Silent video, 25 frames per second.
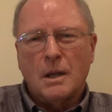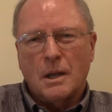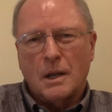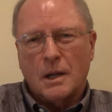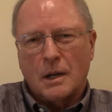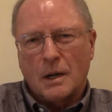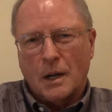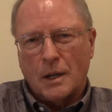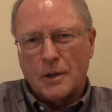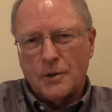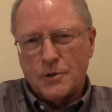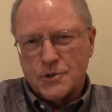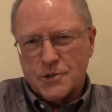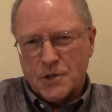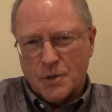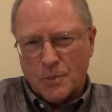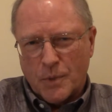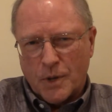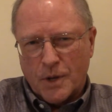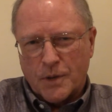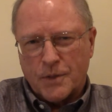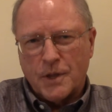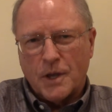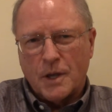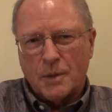And I used to
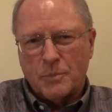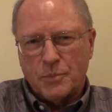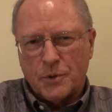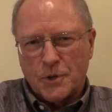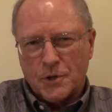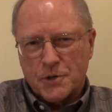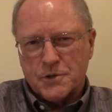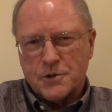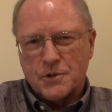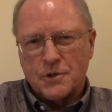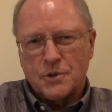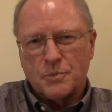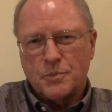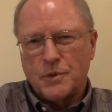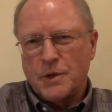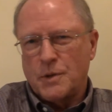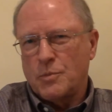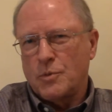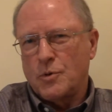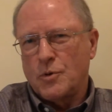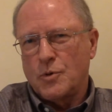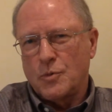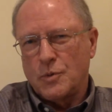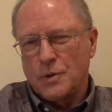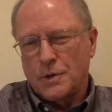make that pitch to the
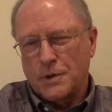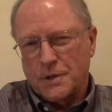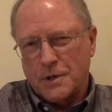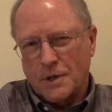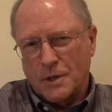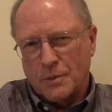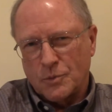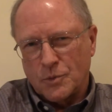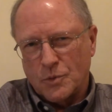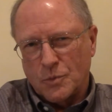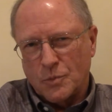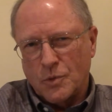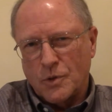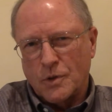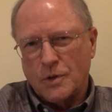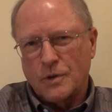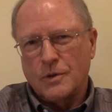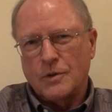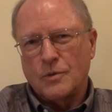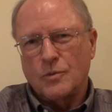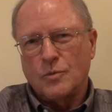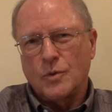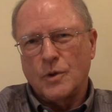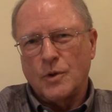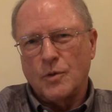people who would come to me,
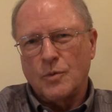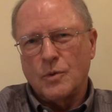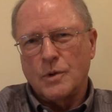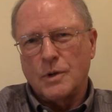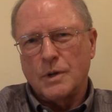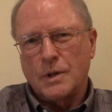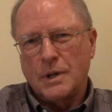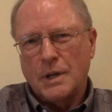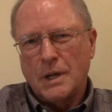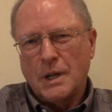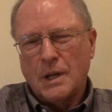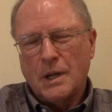that we would